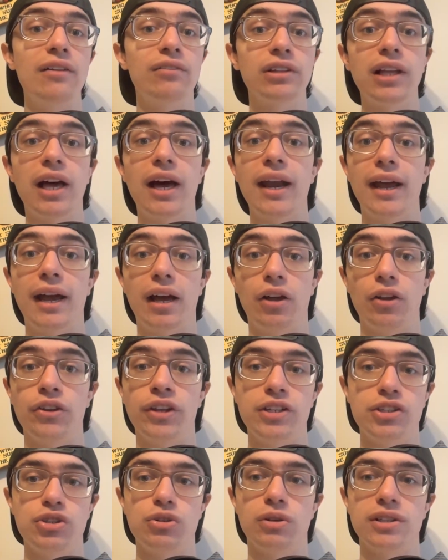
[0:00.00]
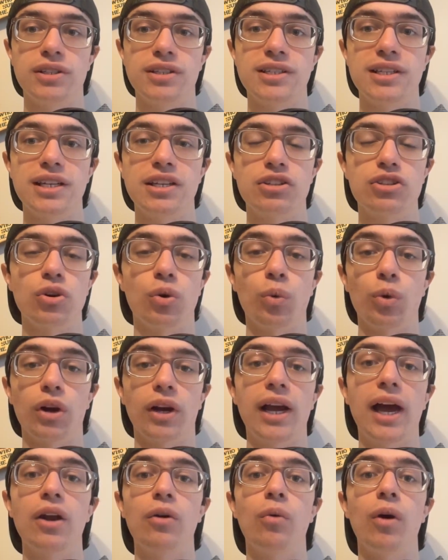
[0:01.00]
a lot of health, as you can see, so we're
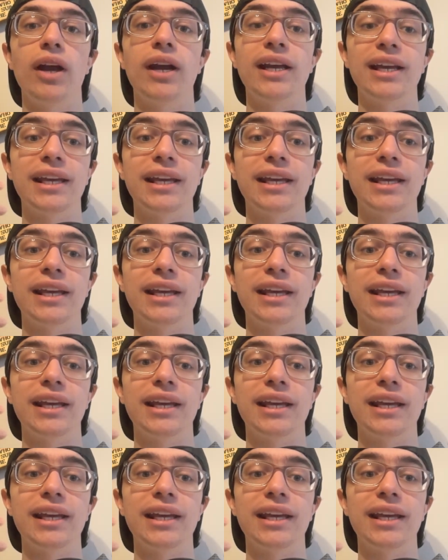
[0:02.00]
kind of want